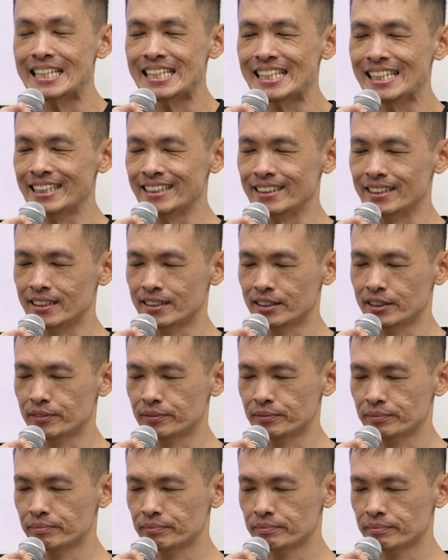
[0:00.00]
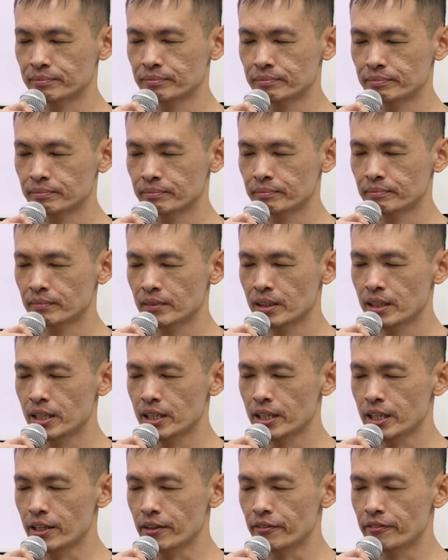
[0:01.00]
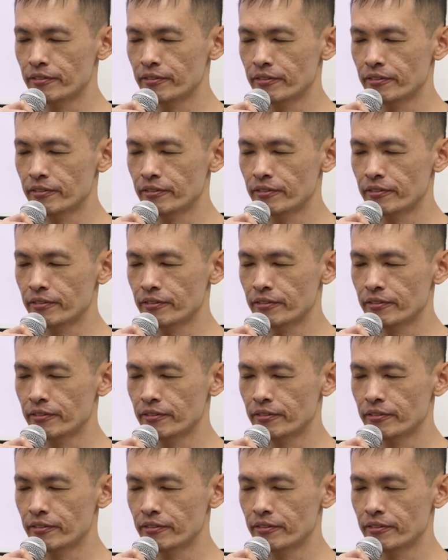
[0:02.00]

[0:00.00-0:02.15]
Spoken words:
in. If